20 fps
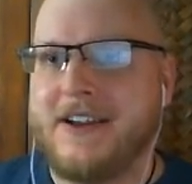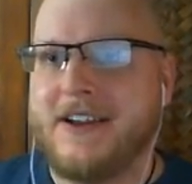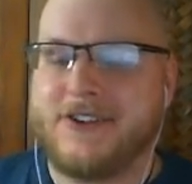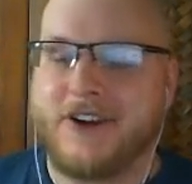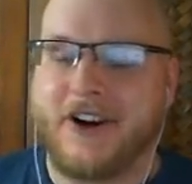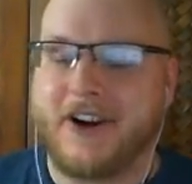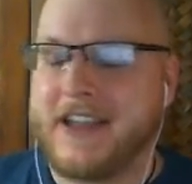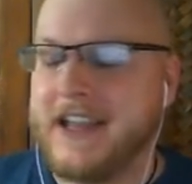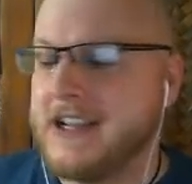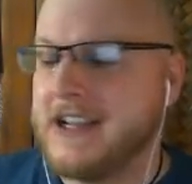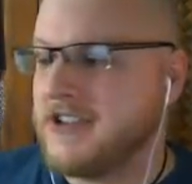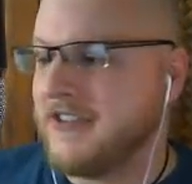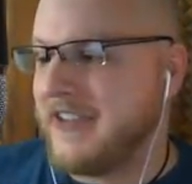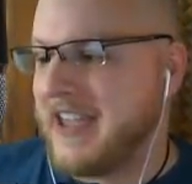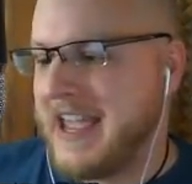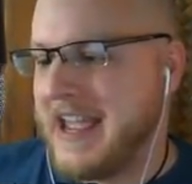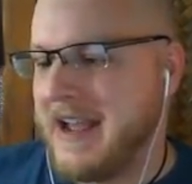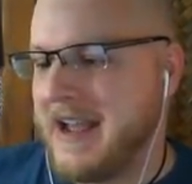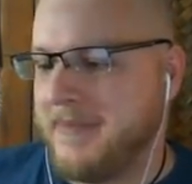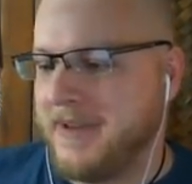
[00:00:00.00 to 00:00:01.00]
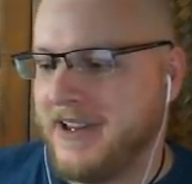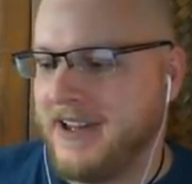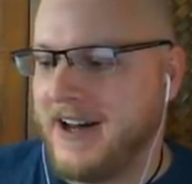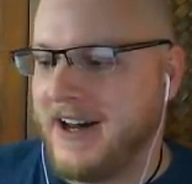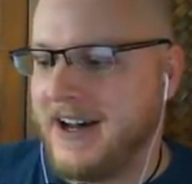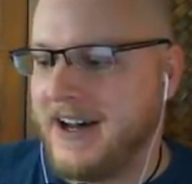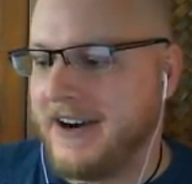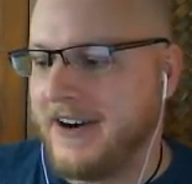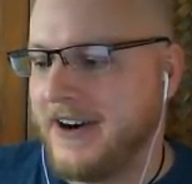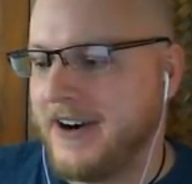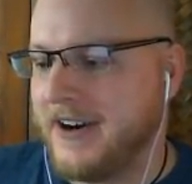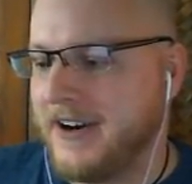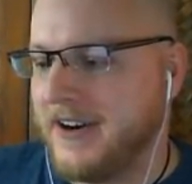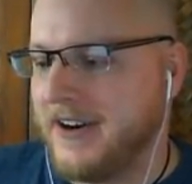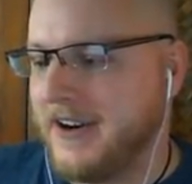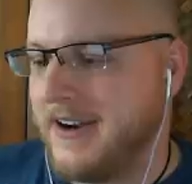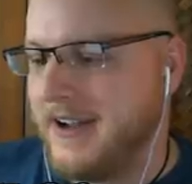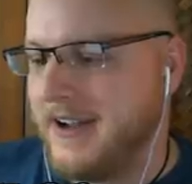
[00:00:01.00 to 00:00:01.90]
Dark Age of Camelot or